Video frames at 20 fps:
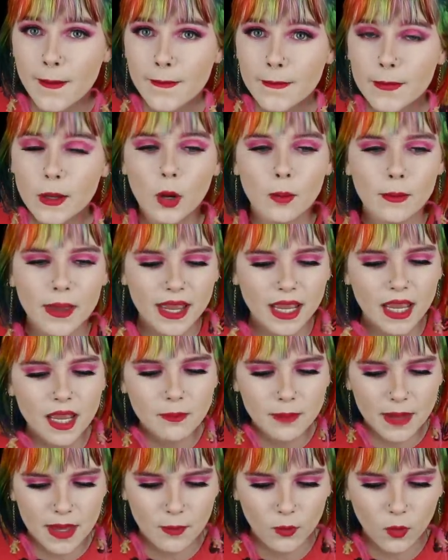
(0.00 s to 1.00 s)
You're making
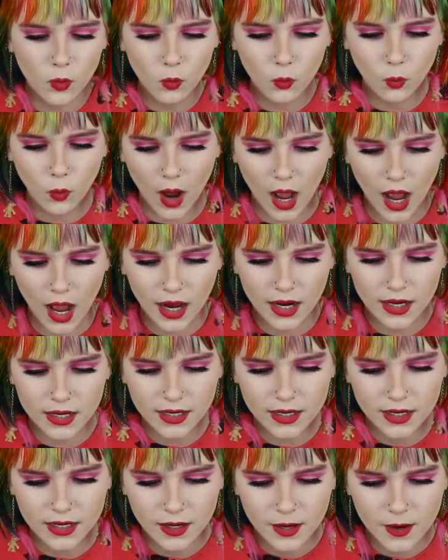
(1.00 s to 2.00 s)
people
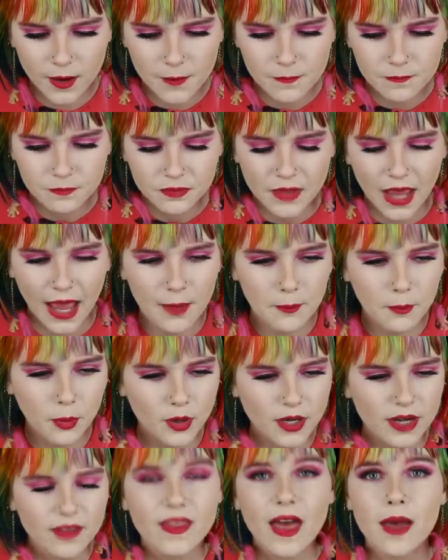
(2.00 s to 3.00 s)
work and
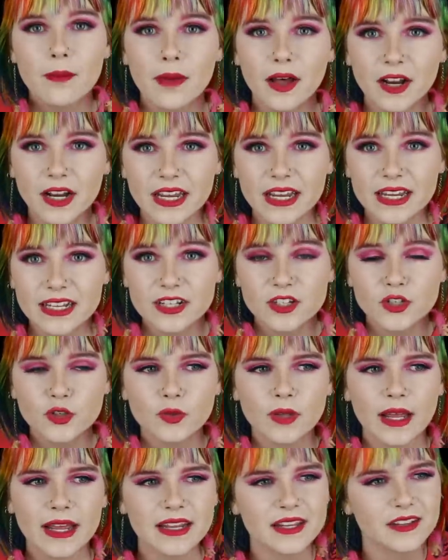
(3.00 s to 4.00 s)
putting their money into
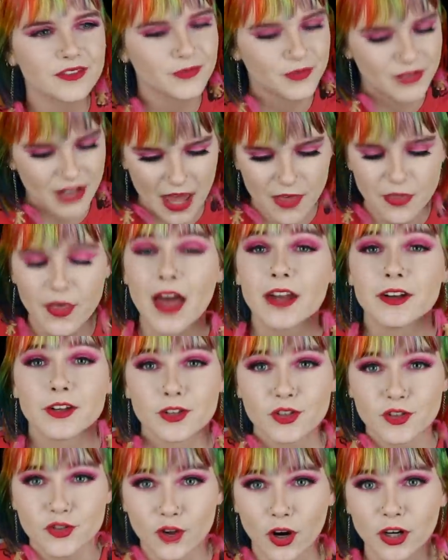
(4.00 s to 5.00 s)
like death and
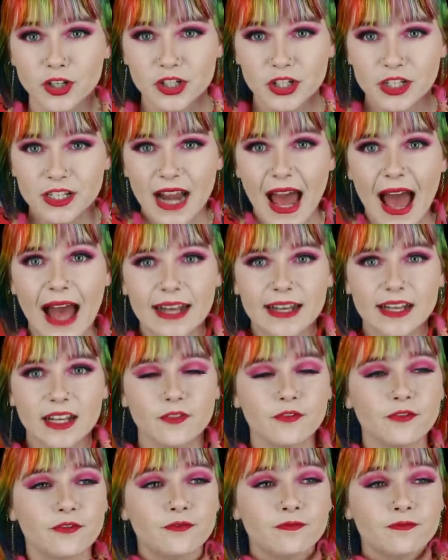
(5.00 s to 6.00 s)
destruction and a
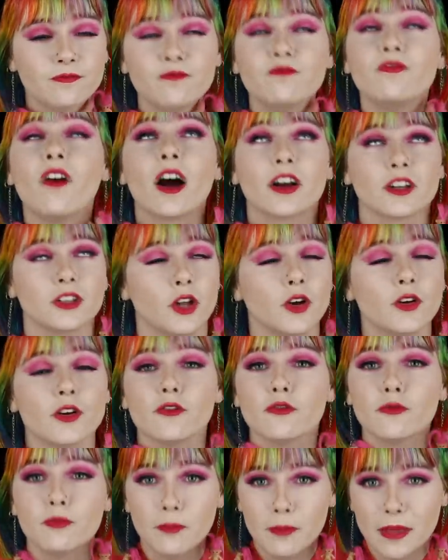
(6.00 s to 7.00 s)
fuckload
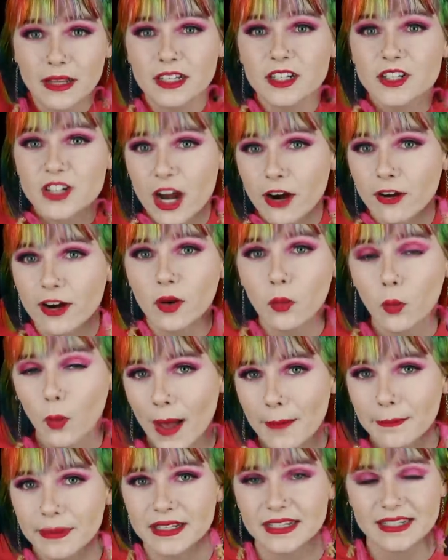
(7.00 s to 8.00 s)
of military
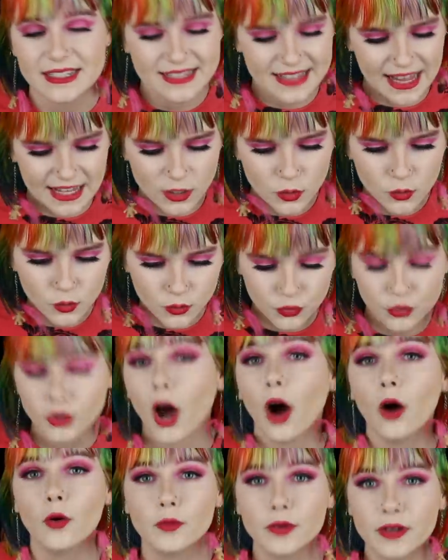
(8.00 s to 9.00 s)
weapons that you
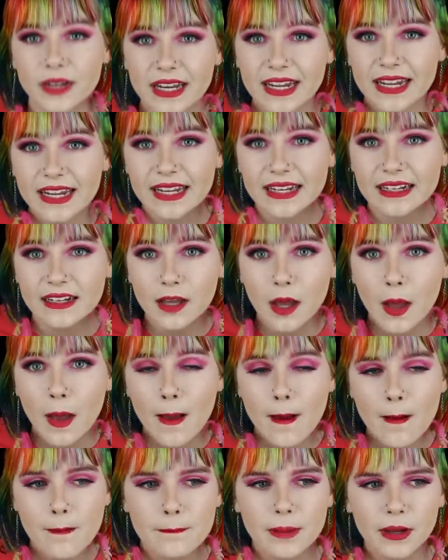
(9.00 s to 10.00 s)
don't need,
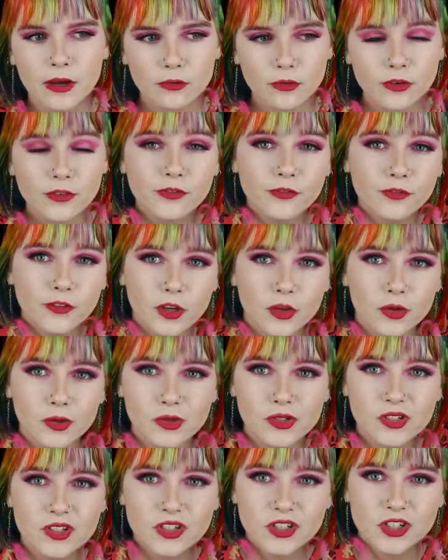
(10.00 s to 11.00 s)
but
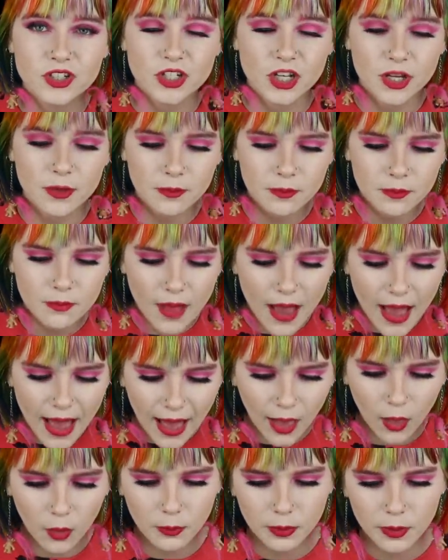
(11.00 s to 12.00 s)
refuse to
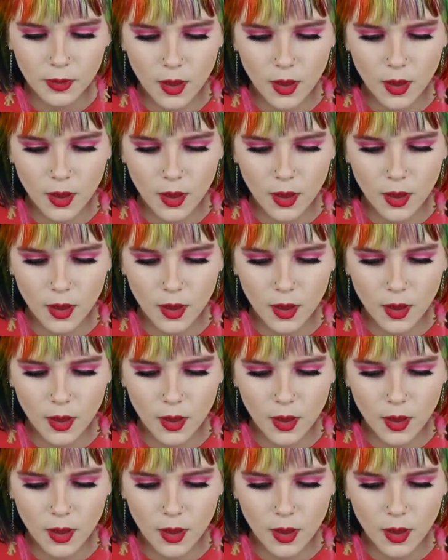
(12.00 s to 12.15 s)
help